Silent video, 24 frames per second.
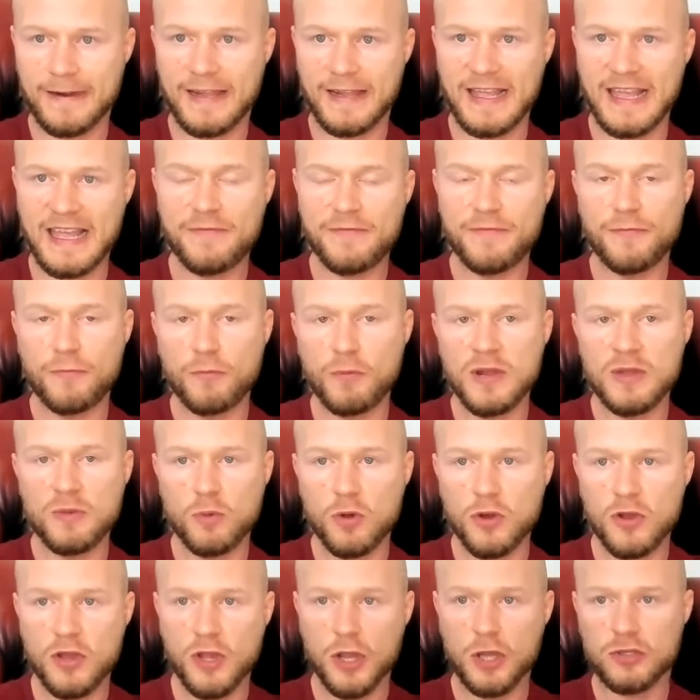if we
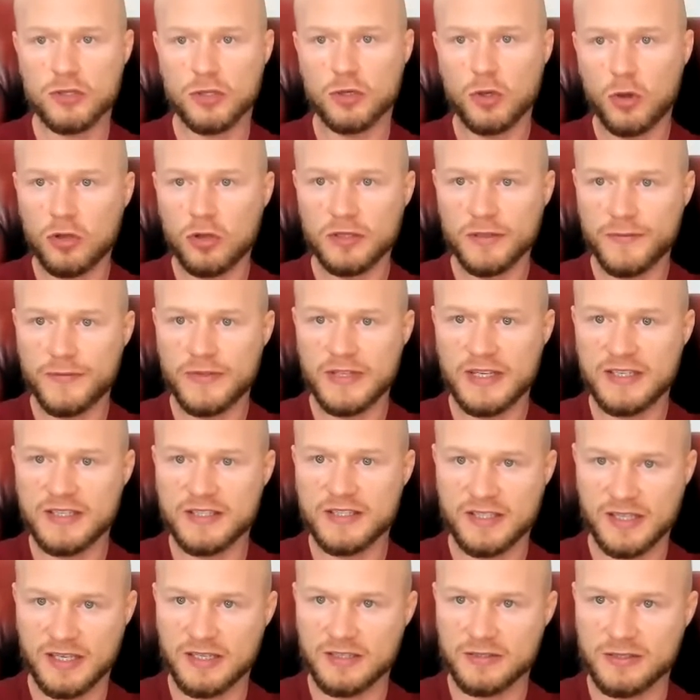worked on all of these
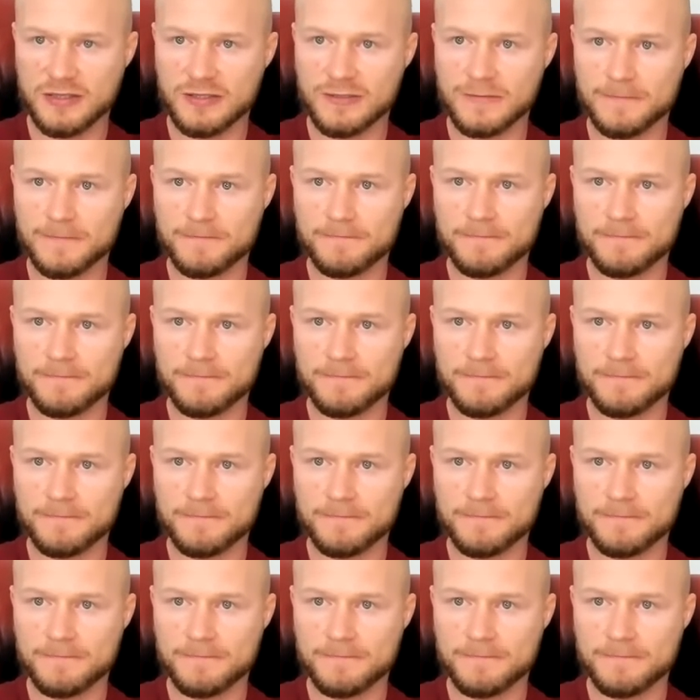things,